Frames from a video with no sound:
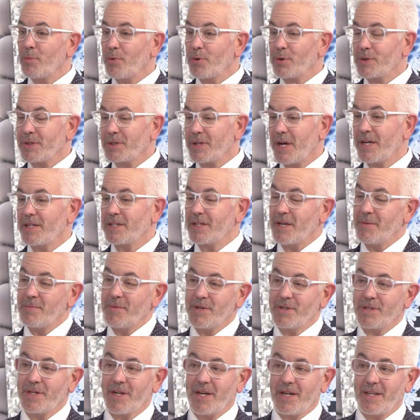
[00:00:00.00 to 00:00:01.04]
precise
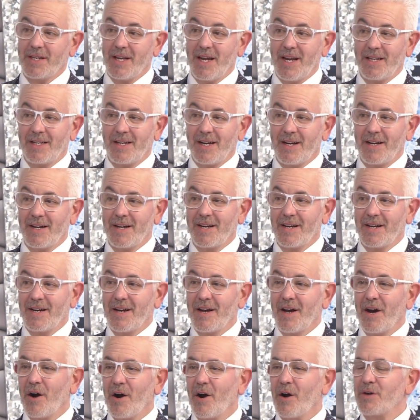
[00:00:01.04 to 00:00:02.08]
imaging and data
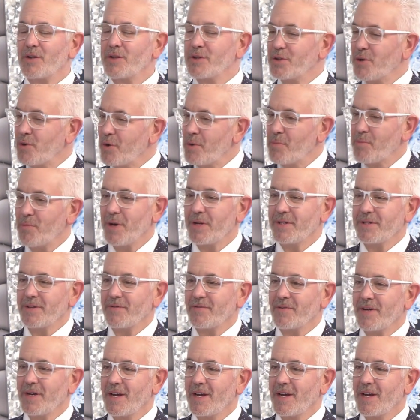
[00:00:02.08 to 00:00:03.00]
are so impressive.